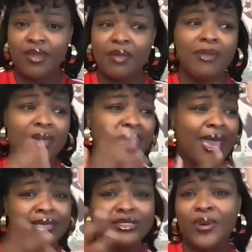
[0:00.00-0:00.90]
Maybe
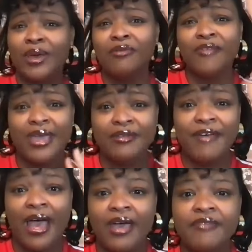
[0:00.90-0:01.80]
8, 12, and
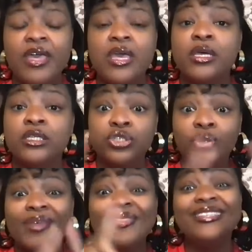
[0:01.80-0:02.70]
5
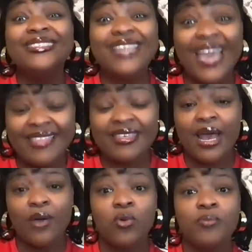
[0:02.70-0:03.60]
during the day that
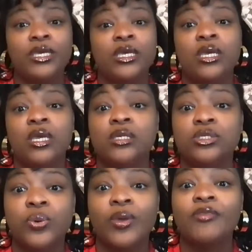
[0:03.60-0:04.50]
I will be
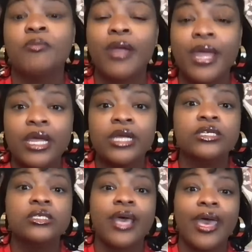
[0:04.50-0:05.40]
doing the prayers,